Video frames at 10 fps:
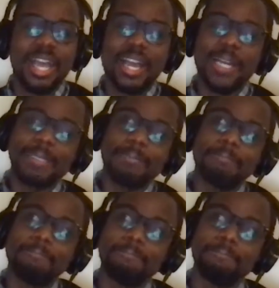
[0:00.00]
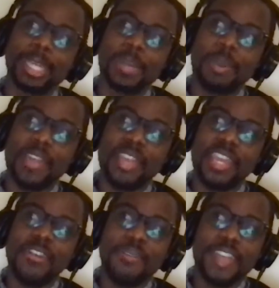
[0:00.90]
Um, and by the
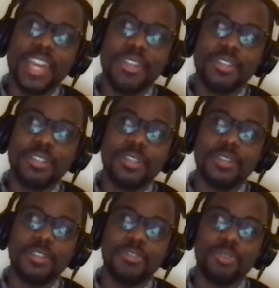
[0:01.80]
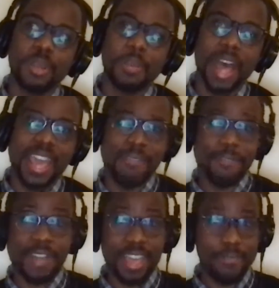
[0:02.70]
end of that trip, I had
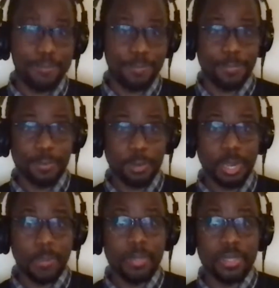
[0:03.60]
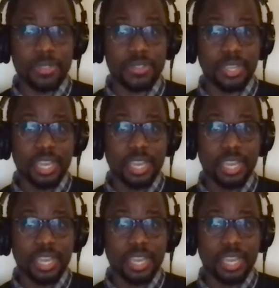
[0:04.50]
five phone numbers